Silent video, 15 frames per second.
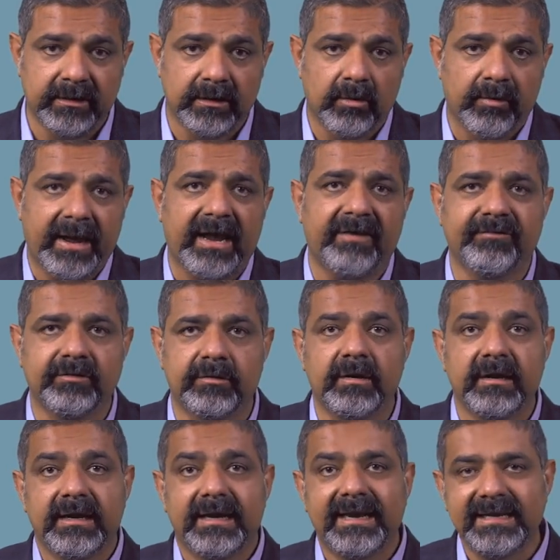to go after
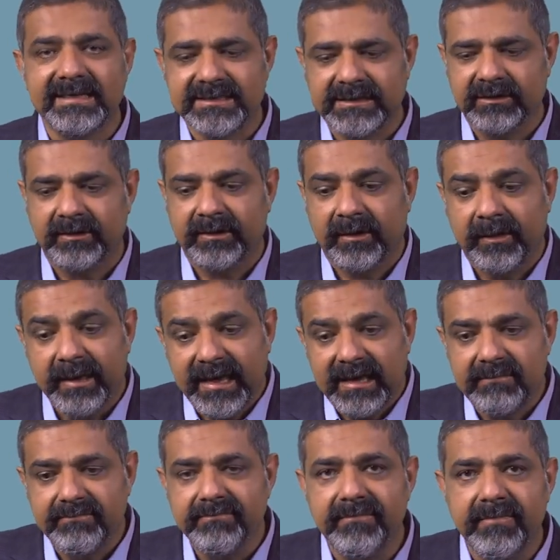is going to,
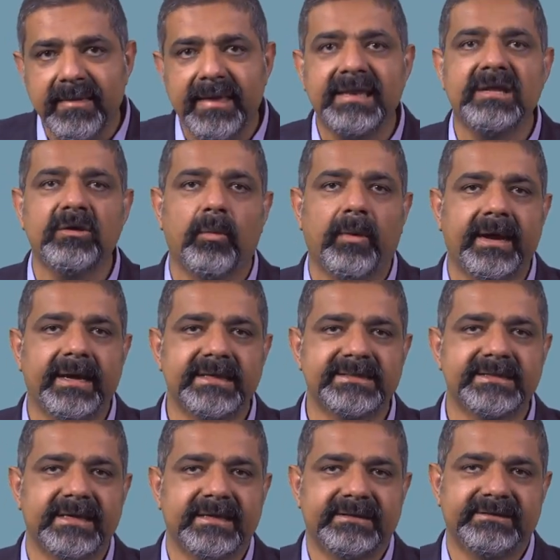in many ways,
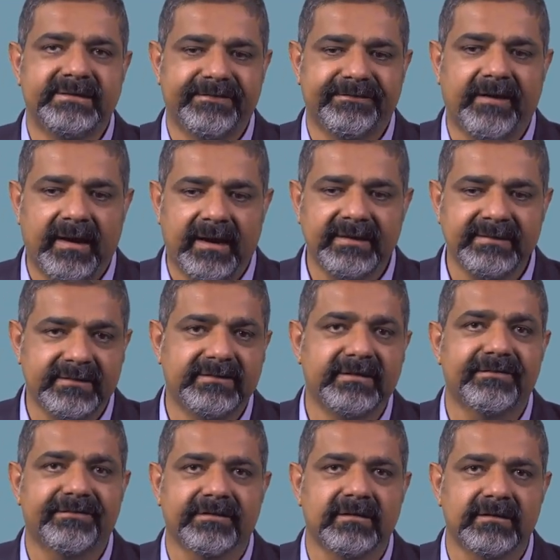define the
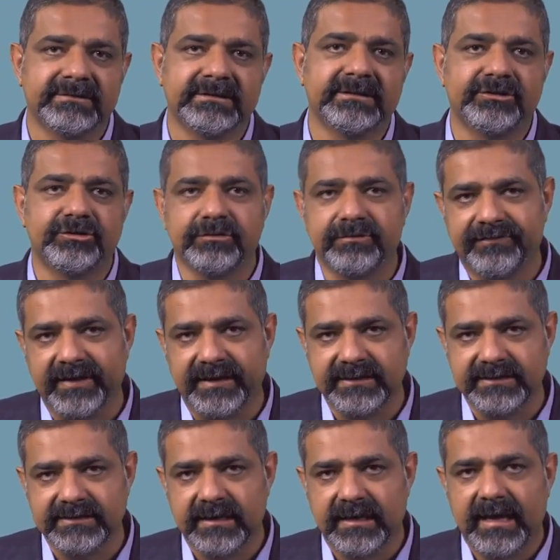difficulty that you
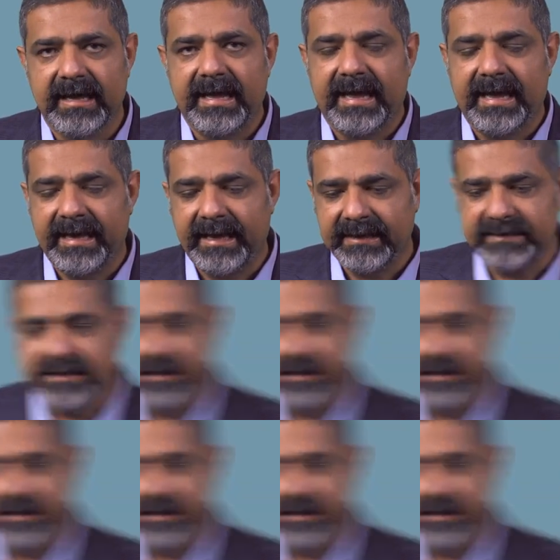face. And